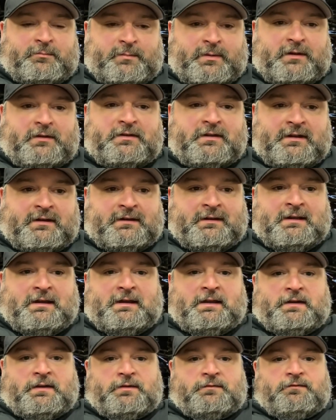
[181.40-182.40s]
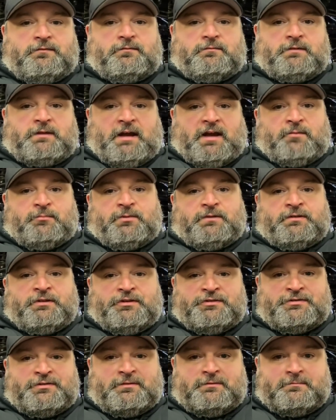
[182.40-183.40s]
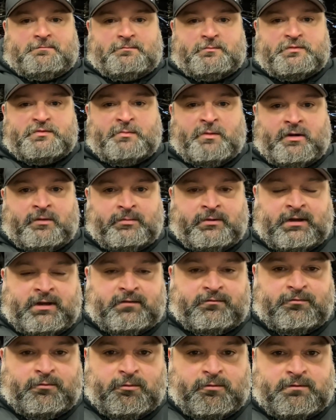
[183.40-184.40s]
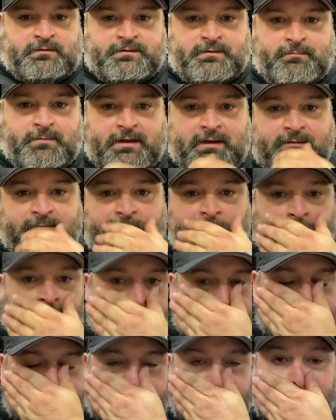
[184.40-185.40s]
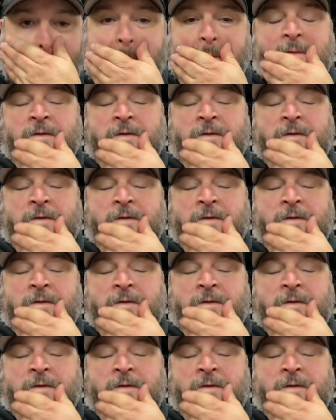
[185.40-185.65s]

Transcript: building a lot of competition small block Fords and mod motors, but,